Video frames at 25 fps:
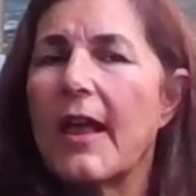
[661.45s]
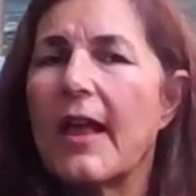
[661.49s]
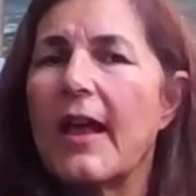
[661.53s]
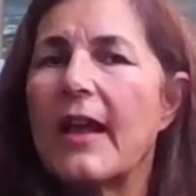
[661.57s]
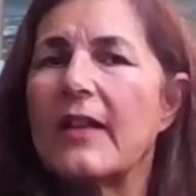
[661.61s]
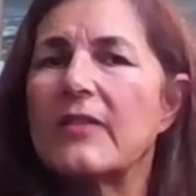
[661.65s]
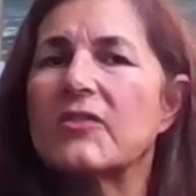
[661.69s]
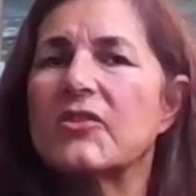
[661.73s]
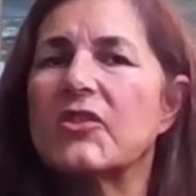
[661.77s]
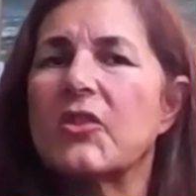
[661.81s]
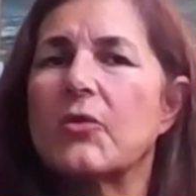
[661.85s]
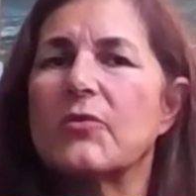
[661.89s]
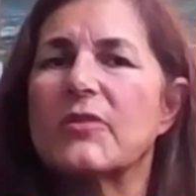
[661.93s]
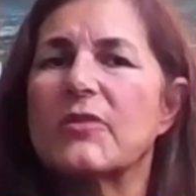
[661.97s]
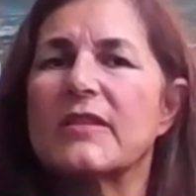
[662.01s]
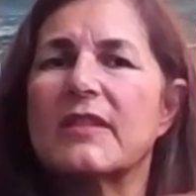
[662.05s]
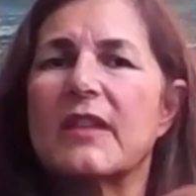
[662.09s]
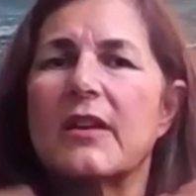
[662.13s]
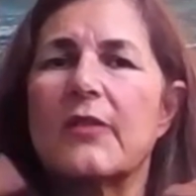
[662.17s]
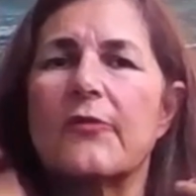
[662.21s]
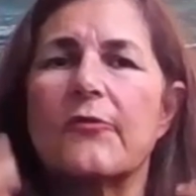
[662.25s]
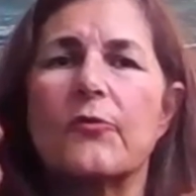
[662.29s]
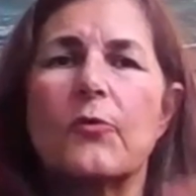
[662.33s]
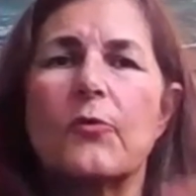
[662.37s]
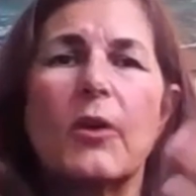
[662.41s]
And so
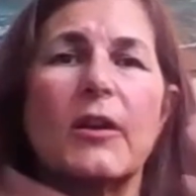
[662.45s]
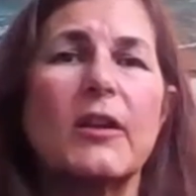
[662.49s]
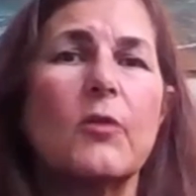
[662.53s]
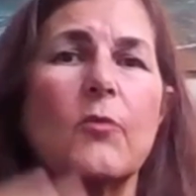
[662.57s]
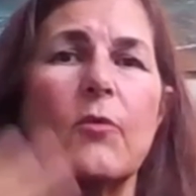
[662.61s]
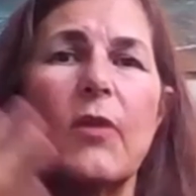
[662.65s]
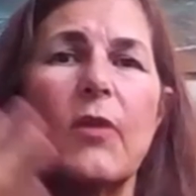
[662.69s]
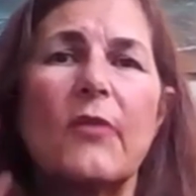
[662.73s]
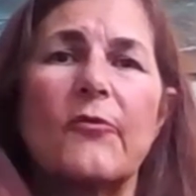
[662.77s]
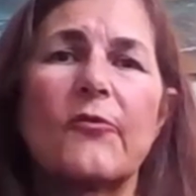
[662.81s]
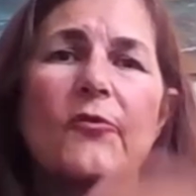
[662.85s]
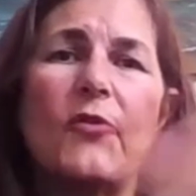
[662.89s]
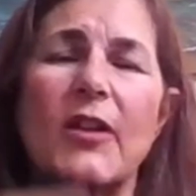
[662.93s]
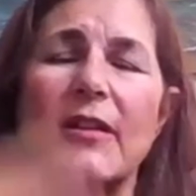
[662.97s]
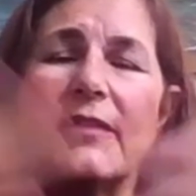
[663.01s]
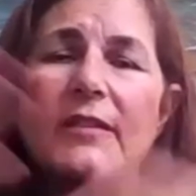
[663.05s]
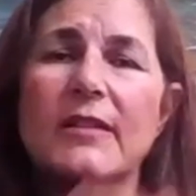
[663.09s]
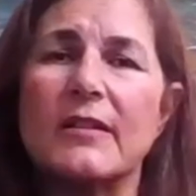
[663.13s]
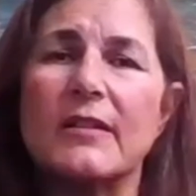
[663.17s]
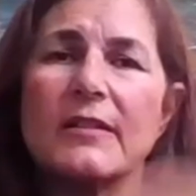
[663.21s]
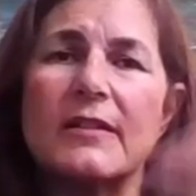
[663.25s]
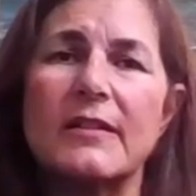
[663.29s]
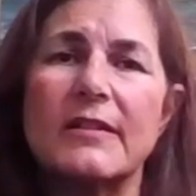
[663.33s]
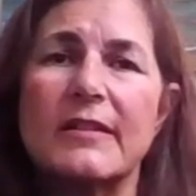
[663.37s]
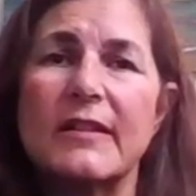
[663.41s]
instead of running around
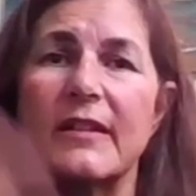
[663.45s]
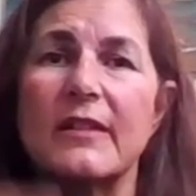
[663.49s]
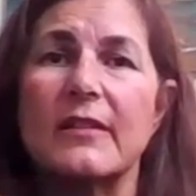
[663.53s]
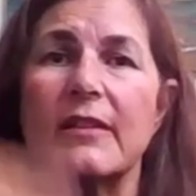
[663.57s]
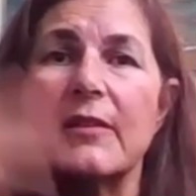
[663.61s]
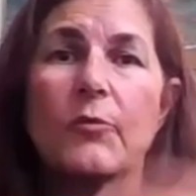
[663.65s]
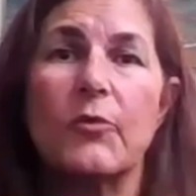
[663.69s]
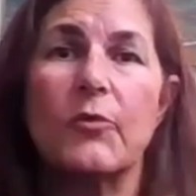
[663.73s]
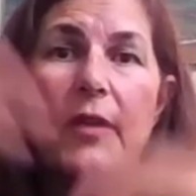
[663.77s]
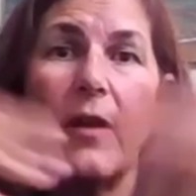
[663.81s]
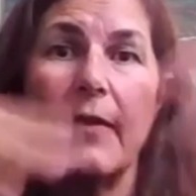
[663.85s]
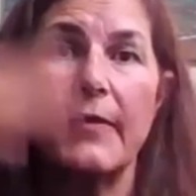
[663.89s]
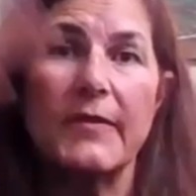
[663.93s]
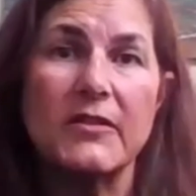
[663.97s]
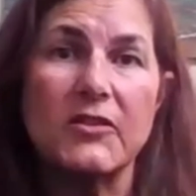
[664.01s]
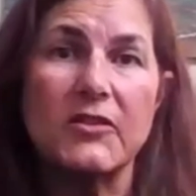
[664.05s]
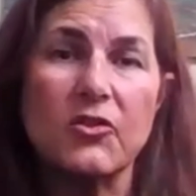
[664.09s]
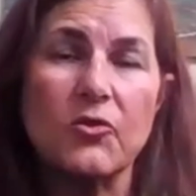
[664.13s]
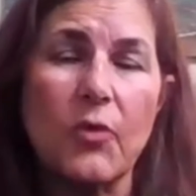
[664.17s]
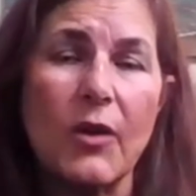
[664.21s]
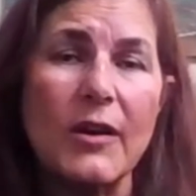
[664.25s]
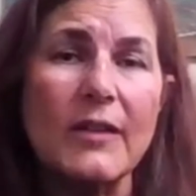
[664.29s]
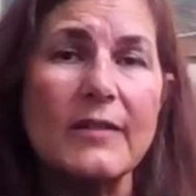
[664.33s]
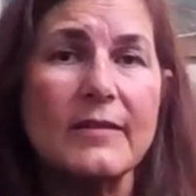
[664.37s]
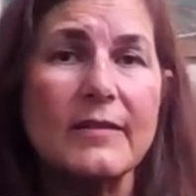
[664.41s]
frantically dealing with all these
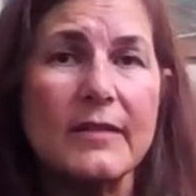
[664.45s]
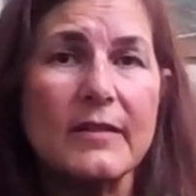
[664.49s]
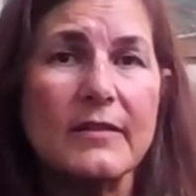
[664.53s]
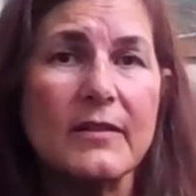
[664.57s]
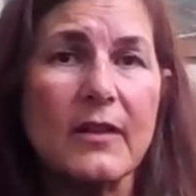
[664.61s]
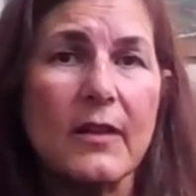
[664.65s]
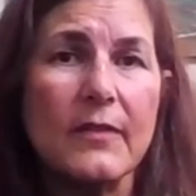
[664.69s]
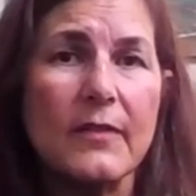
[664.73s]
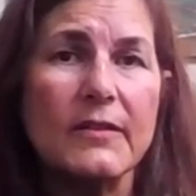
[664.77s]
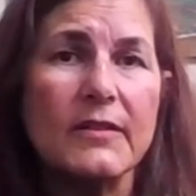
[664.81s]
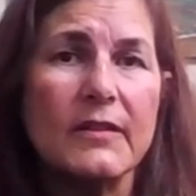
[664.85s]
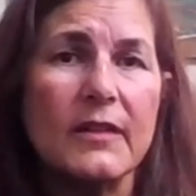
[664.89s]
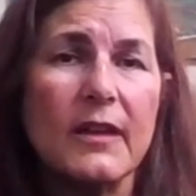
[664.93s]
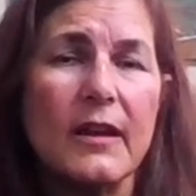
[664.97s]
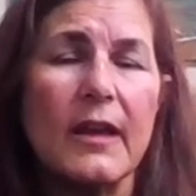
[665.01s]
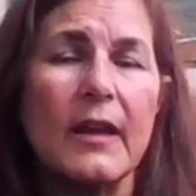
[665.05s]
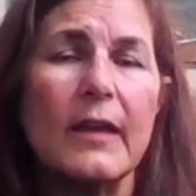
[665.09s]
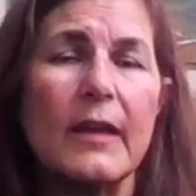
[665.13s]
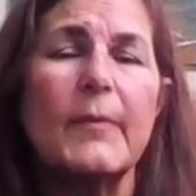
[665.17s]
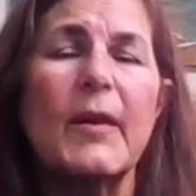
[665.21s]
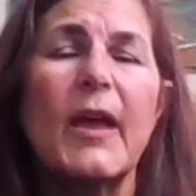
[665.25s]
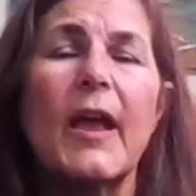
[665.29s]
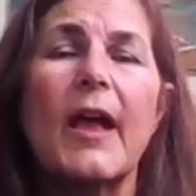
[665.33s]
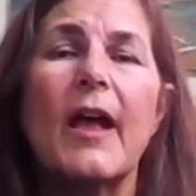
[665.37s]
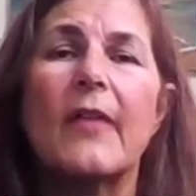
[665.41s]
crises all the
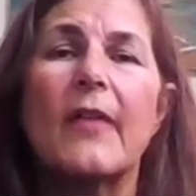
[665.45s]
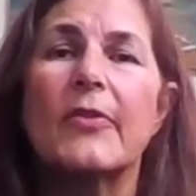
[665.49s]
time,